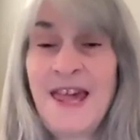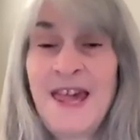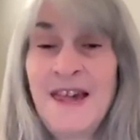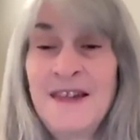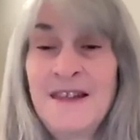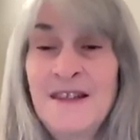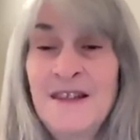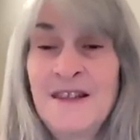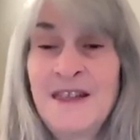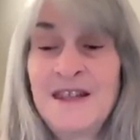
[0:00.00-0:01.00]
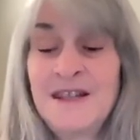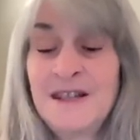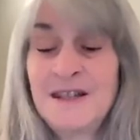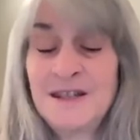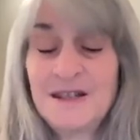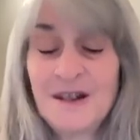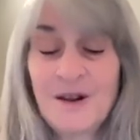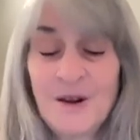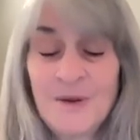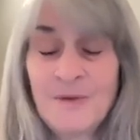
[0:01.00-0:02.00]
And this is
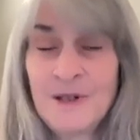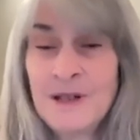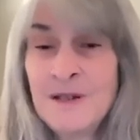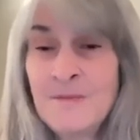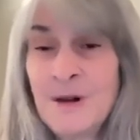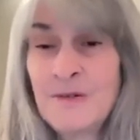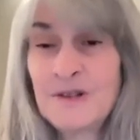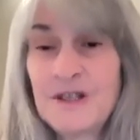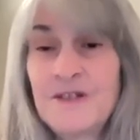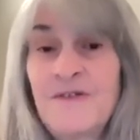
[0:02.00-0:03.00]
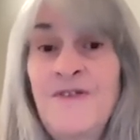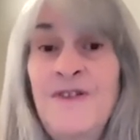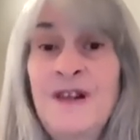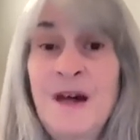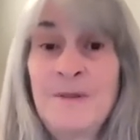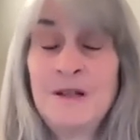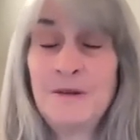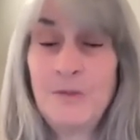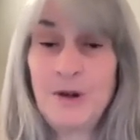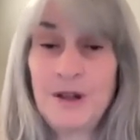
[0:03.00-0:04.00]
one of the most
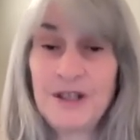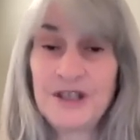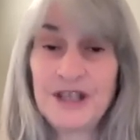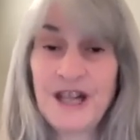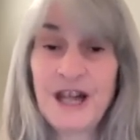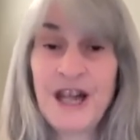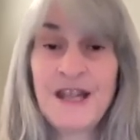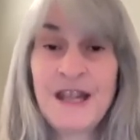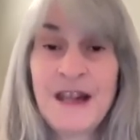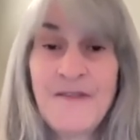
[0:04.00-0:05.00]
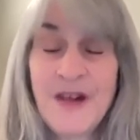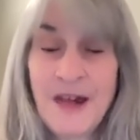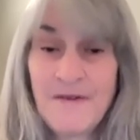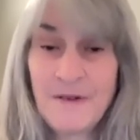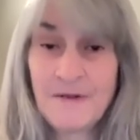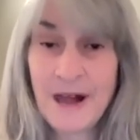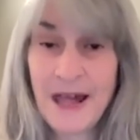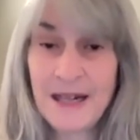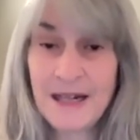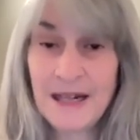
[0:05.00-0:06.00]
phenomenal books that I've ever
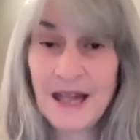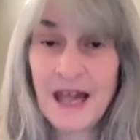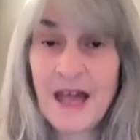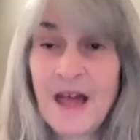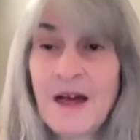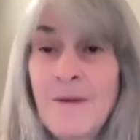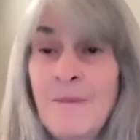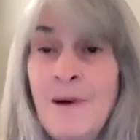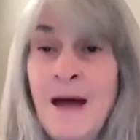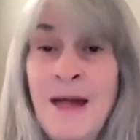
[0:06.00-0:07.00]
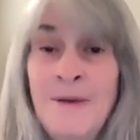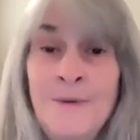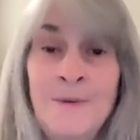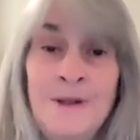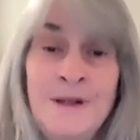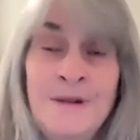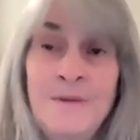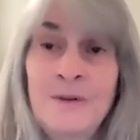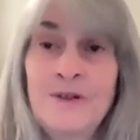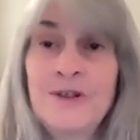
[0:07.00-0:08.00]
read by one of the
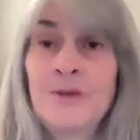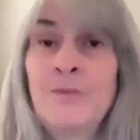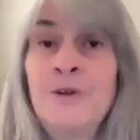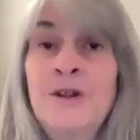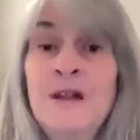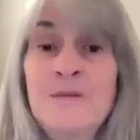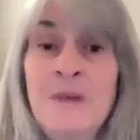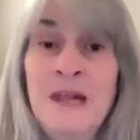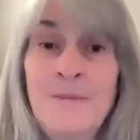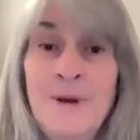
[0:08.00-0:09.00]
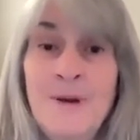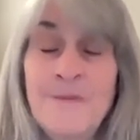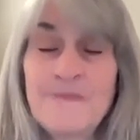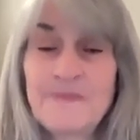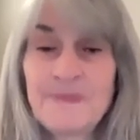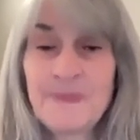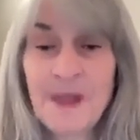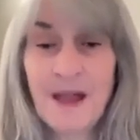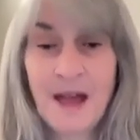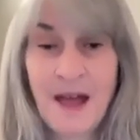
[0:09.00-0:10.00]
most brilliant people
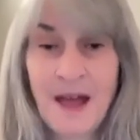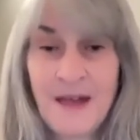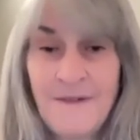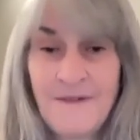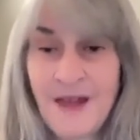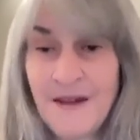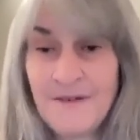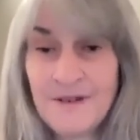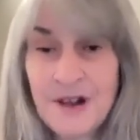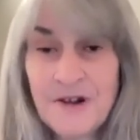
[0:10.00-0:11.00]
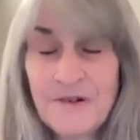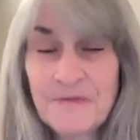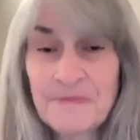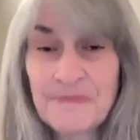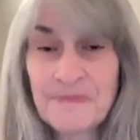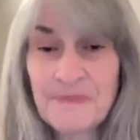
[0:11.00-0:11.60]
I've ever known.